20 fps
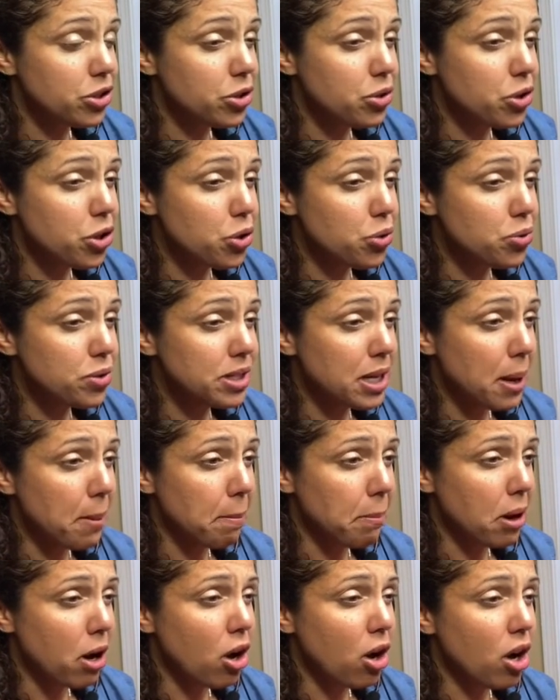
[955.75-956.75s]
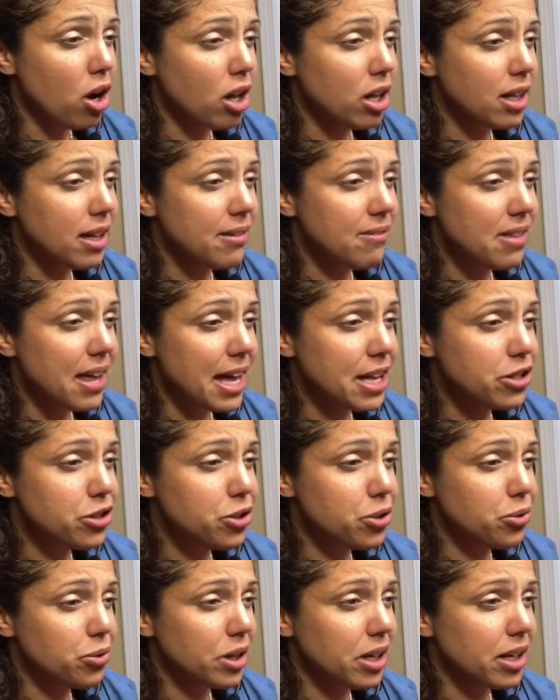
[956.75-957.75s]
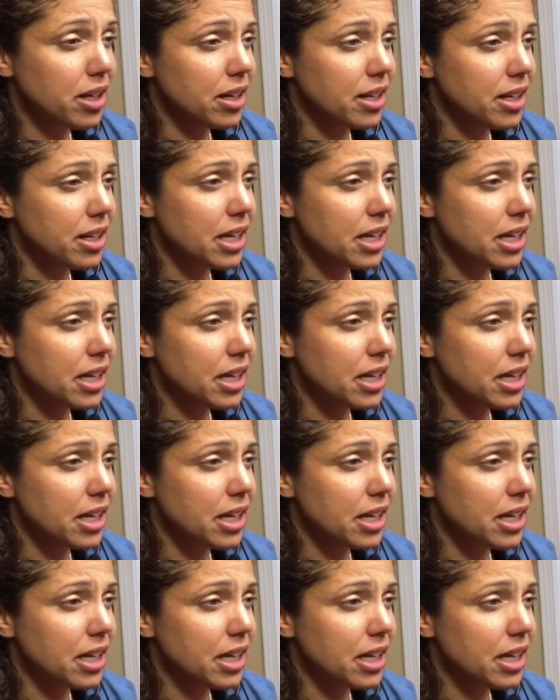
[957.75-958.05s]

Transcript: to use up all of that tuna?